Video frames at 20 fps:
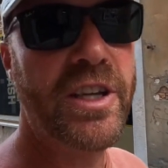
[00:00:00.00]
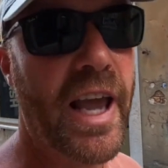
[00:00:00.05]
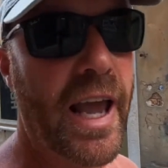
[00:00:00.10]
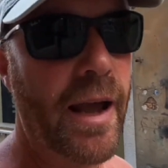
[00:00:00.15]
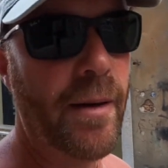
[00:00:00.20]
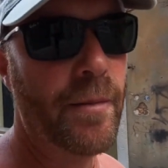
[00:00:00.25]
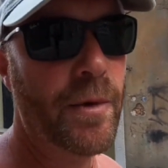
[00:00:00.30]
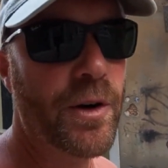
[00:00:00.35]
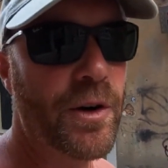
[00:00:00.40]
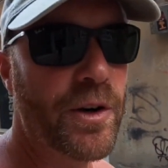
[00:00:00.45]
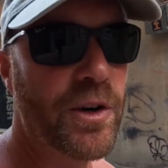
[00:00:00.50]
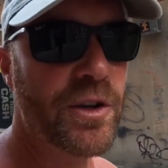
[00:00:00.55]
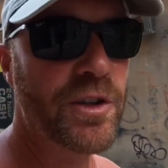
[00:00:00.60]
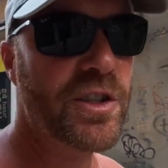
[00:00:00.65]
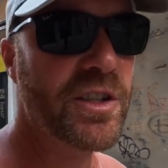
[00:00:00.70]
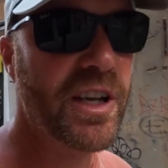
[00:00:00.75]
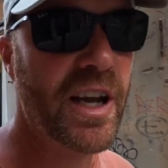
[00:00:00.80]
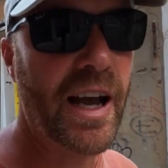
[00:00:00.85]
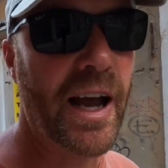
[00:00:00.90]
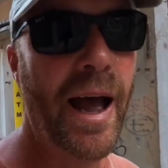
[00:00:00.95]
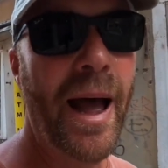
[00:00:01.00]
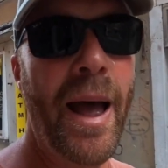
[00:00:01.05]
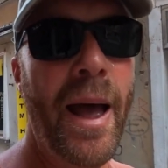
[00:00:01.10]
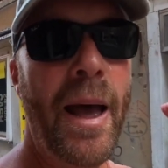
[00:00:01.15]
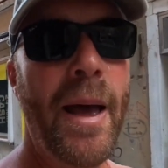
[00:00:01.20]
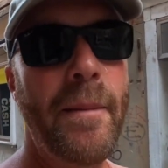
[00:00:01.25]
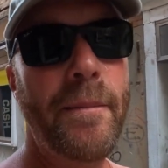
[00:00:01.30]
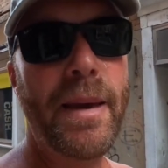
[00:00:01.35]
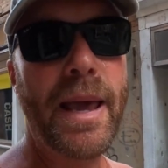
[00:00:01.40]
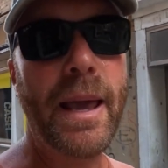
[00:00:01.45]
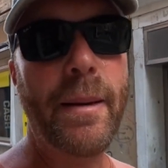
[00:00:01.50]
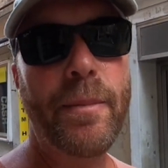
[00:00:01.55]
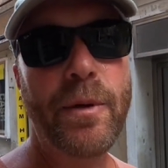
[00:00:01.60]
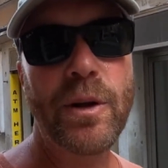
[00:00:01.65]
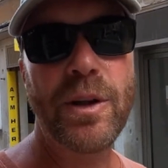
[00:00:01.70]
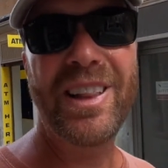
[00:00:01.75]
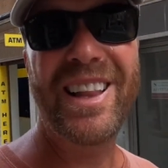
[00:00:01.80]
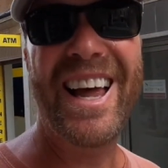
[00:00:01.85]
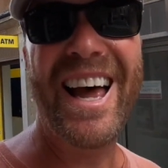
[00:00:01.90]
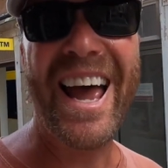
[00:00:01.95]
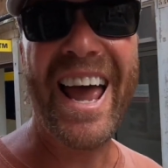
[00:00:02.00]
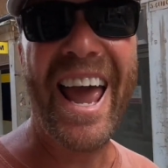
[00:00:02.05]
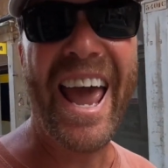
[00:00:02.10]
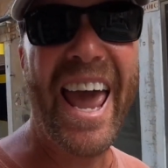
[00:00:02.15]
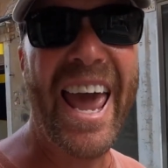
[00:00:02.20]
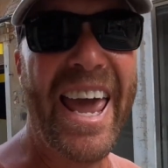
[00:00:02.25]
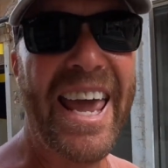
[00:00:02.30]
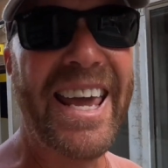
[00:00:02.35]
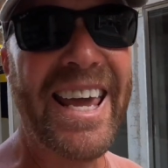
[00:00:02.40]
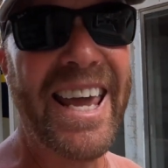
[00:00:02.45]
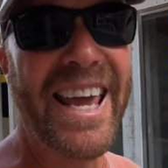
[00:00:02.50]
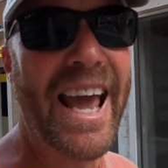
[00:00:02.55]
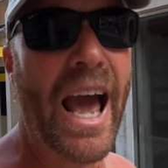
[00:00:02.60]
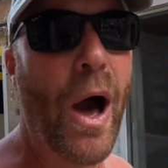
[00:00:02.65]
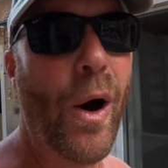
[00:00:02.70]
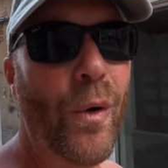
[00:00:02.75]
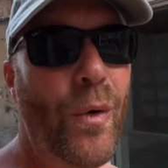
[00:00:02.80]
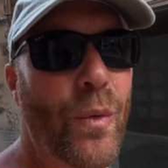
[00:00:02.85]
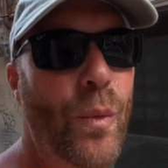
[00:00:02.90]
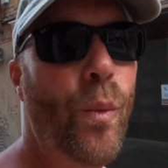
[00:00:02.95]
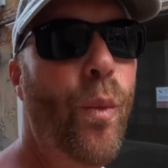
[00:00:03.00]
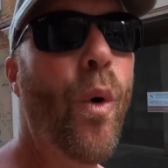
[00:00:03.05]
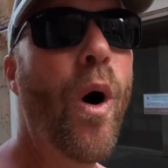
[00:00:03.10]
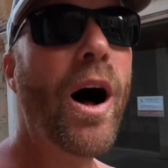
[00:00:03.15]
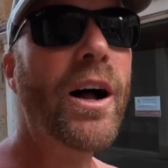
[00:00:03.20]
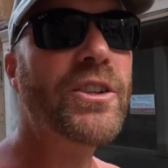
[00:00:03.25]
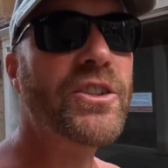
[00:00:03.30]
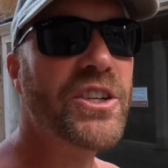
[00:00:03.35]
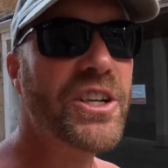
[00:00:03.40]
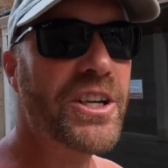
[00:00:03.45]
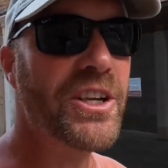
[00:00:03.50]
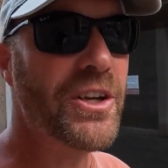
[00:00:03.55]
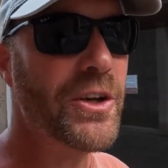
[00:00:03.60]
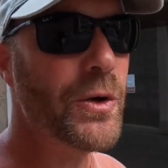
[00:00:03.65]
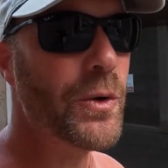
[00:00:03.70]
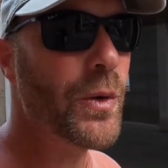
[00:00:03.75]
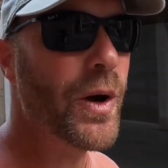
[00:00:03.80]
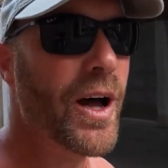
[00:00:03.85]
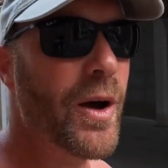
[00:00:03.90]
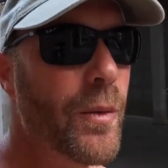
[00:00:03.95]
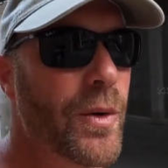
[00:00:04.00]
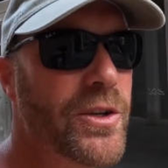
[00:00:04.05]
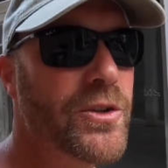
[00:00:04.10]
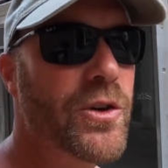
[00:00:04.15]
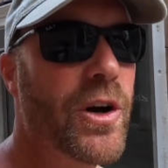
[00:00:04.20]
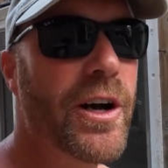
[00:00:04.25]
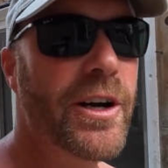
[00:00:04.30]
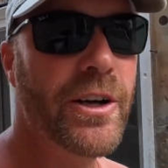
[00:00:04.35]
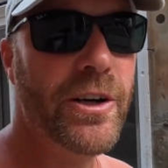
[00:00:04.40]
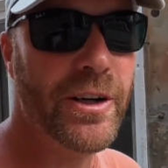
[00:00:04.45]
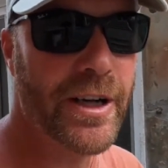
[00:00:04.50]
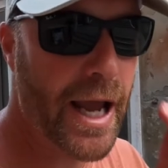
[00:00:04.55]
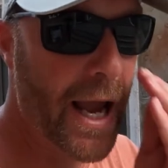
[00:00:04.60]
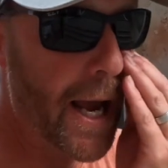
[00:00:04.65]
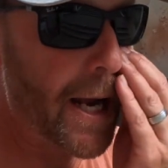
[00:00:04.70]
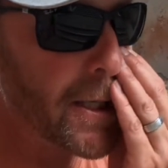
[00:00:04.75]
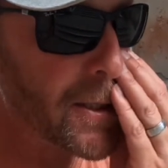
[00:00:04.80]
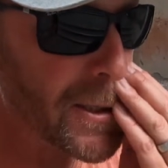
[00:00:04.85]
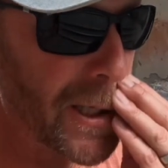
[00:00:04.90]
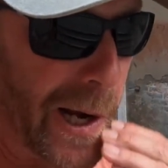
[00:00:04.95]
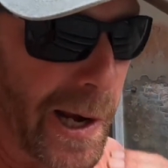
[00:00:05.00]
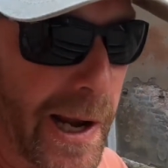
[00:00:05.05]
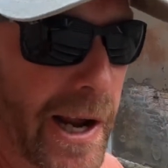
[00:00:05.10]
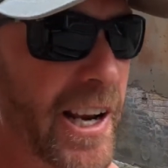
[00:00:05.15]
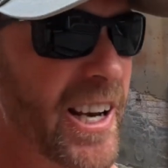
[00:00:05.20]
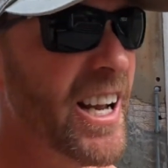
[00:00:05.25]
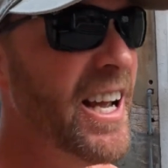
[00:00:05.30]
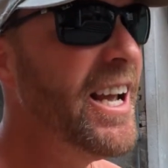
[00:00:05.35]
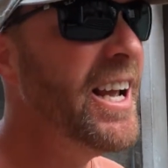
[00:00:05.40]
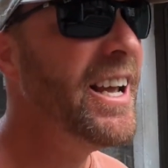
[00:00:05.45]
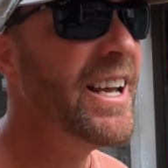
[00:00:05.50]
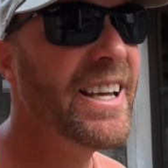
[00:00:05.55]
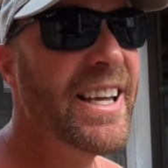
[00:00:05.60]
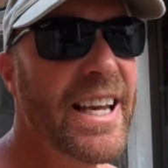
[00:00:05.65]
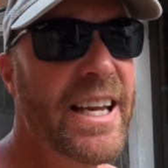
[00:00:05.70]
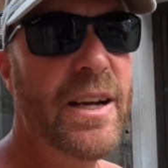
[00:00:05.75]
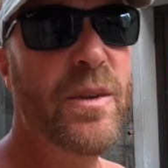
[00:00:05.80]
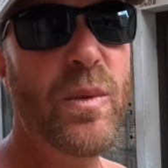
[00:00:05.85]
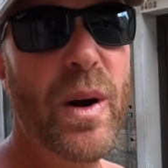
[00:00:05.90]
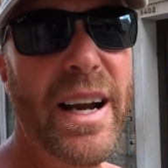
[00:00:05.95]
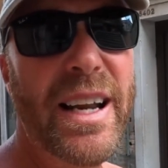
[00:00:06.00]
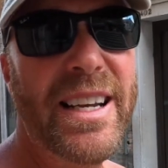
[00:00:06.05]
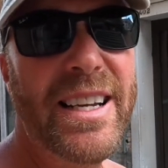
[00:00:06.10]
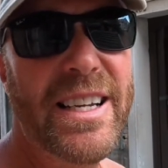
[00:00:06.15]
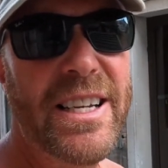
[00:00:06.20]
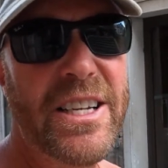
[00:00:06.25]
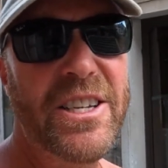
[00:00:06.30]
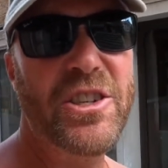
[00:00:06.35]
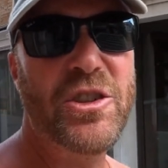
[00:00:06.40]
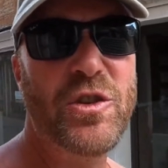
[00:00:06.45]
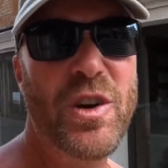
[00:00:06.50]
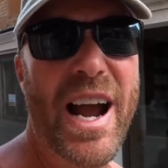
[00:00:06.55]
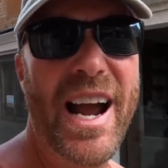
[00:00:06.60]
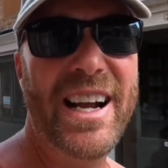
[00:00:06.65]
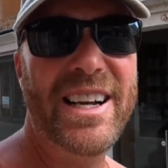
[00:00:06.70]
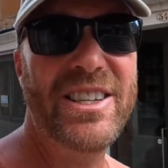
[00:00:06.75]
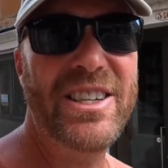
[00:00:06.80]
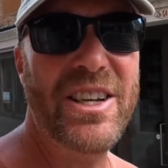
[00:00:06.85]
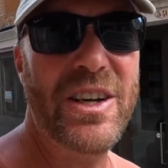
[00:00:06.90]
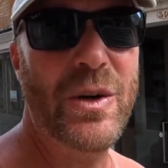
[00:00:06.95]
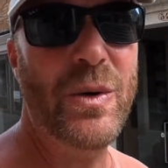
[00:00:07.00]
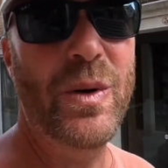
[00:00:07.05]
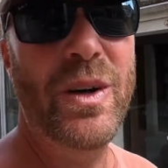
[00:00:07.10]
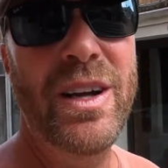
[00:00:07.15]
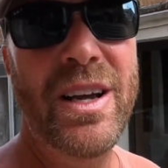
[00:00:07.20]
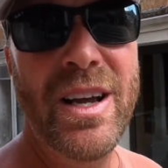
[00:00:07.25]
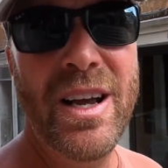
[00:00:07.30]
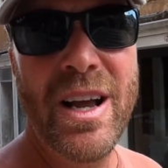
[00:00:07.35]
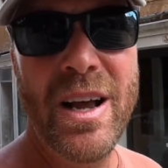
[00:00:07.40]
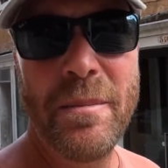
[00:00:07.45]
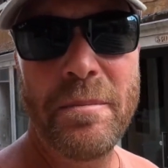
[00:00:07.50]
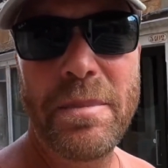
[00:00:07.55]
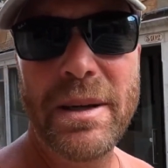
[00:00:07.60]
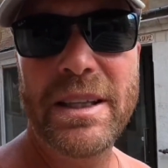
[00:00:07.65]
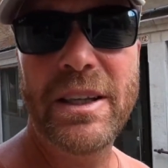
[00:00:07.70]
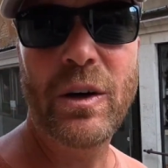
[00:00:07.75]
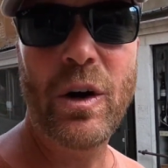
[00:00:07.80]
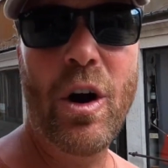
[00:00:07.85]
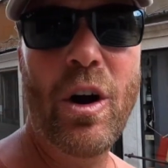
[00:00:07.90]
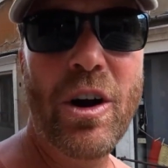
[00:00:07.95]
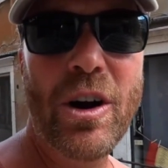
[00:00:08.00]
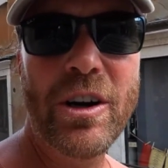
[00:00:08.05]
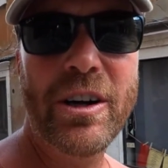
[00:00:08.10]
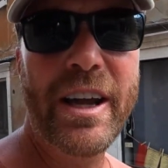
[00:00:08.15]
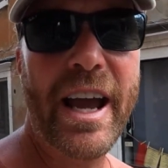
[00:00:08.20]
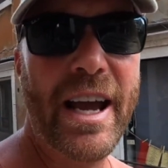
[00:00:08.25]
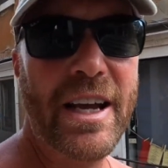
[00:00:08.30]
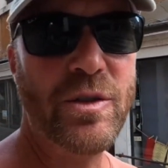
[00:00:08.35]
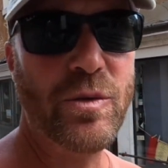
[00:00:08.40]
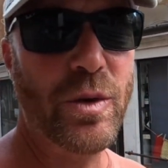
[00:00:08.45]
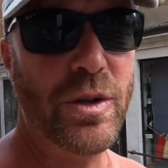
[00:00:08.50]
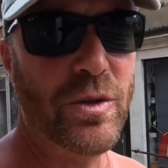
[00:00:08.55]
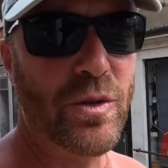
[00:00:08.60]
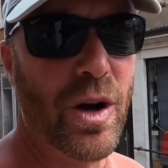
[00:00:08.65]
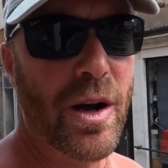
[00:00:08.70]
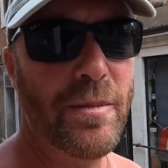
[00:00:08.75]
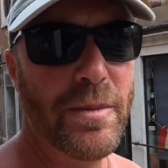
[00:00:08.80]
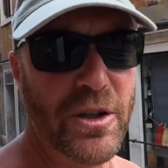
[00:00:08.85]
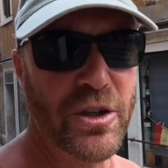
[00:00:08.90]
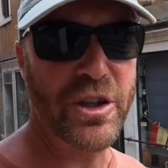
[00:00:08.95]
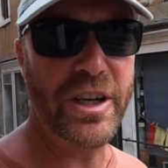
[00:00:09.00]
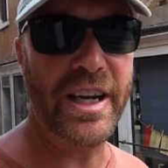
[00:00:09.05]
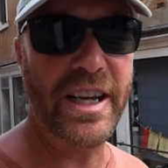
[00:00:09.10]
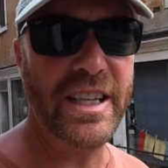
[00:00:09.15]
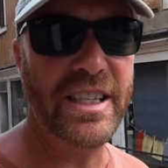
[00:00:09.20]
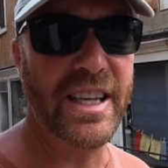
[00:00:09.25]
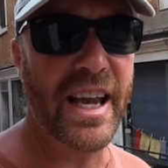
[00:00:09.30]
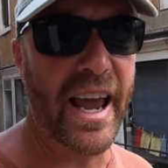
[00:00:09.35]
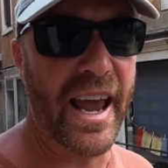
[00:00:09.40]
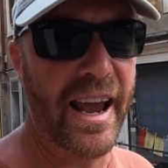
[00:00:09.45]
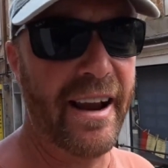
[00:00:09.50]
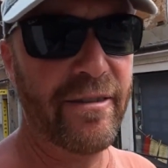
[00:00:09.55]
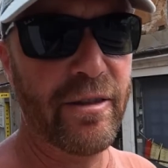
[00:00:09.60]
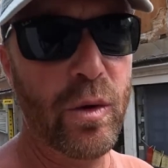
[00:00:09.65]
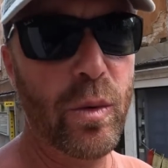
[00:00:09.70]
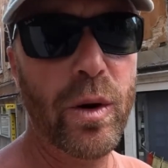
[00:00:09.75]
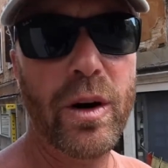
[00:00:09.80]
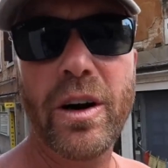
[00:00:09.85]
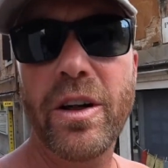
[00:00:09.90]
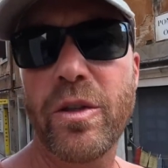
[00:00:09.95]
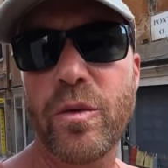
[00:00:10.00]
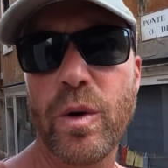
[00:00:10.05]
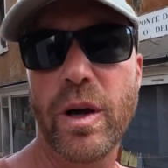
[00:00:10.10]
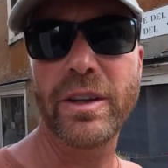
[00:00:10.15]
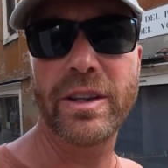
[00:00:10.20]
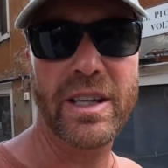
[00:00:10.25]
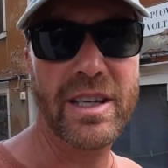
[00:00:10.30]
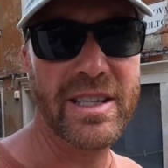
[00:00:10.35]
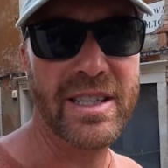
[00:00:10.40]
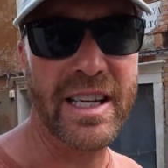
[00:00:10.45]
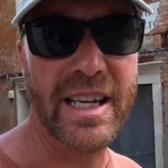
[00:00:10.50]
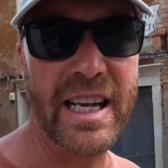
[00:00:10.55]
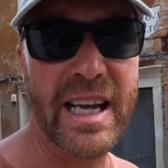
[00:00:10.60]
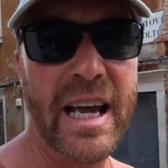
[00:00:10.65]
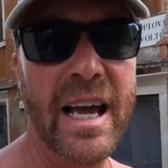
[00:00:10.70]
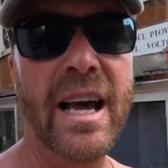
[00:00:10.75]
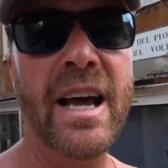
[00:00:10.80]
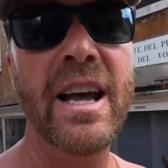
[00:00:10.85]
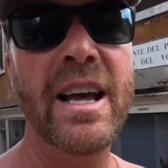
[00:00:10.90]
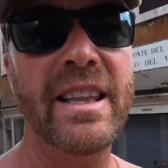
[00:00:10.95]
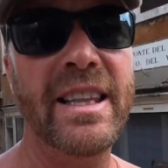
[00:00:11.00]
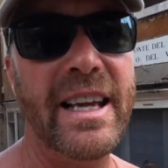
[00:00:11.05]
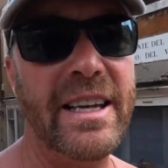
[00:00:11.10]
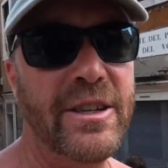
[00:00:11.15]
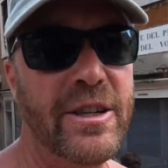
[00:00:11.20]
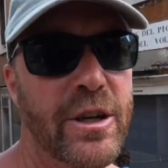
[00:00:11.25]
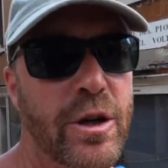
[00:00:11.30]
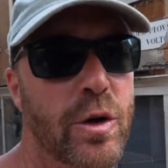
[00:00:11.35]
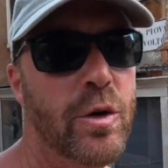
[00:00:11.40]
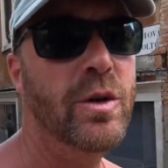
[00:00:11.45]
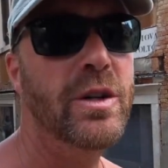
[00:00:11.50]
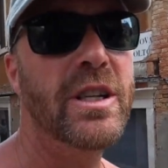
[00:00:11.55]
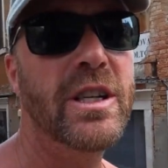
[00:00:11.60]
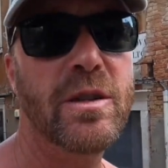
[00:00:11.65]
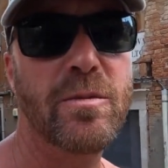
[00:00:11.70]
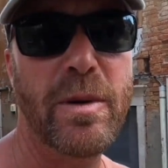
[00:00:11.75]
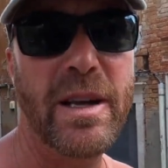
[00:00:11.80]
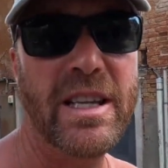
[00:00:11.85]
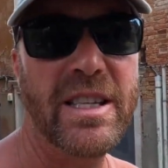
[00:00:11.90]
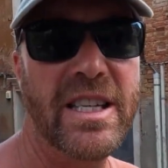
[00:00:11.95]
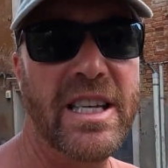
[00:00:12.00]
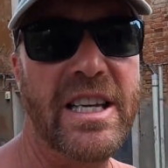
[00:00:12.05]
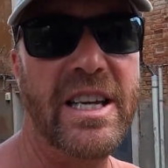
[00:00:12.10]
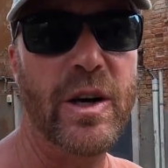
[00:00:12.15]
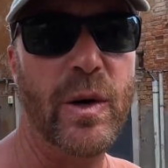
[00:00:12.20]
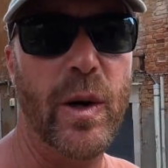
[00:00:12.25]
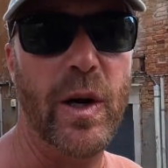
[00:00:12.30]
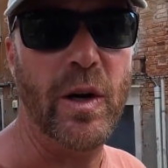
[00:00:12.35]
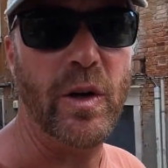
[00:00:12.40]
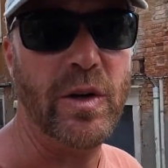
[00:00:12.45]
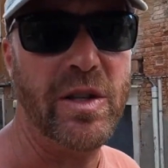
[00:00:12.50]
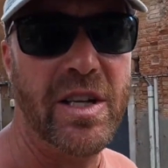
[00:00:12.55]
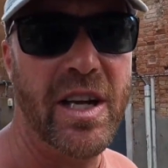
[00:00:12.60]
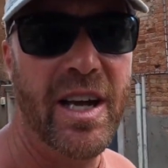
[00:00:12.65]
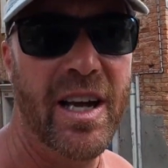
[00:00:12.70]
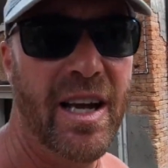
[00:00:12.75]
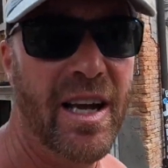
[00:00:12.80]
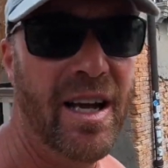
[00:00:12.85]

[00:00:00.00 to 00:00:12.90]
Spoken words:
scammers, people hanging out and watching you withdraw your cash and getting ready to distract you. But there are cash withdrawal machines everywhere throughout the city that do dispense euros.